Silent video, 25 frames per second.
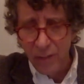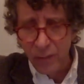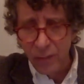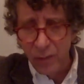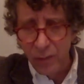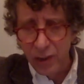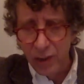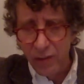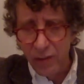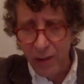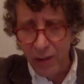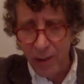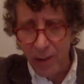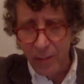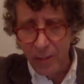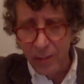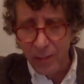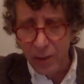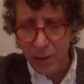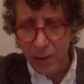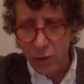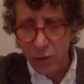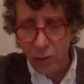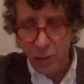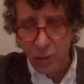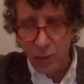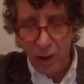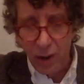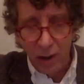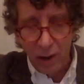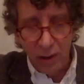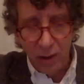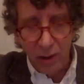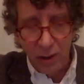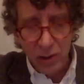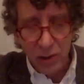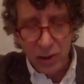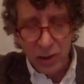develop new
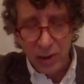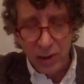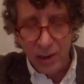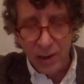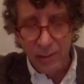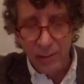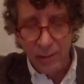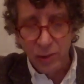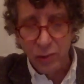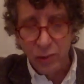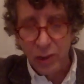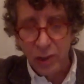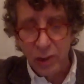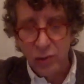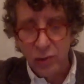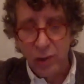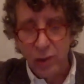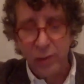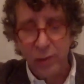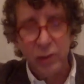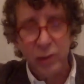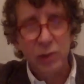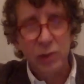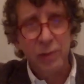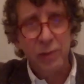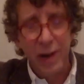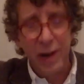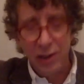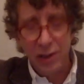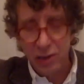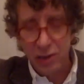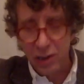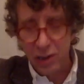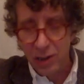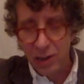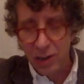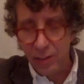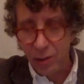markers that demonstrate drug
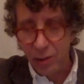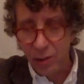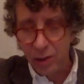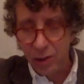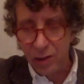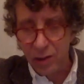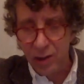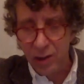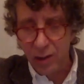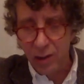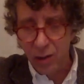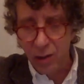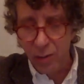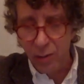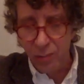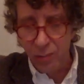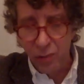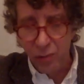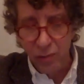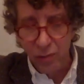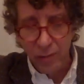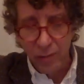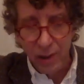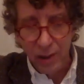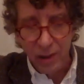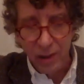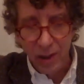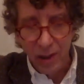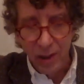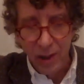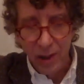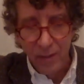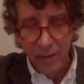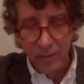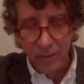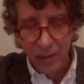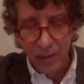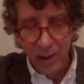response and clinical improvement.
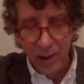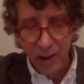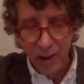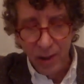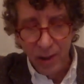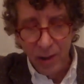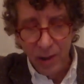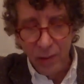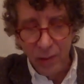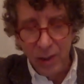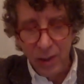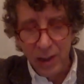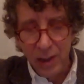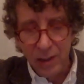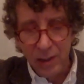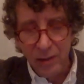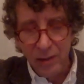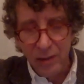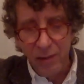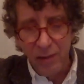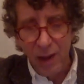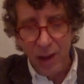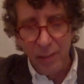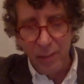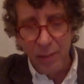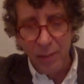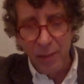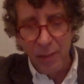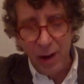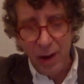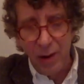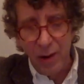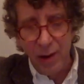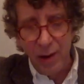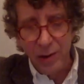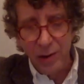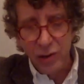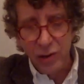We develop a
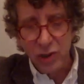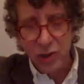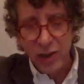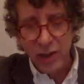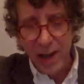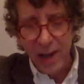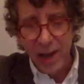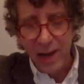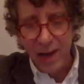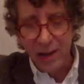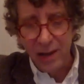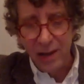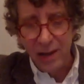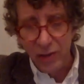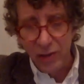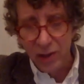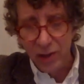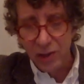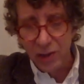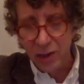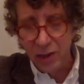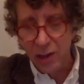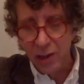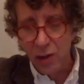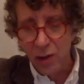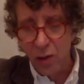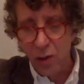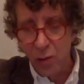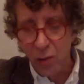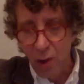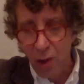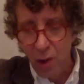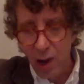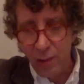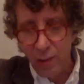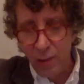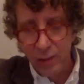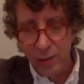better understanding of things that can go
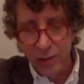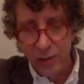wrong with the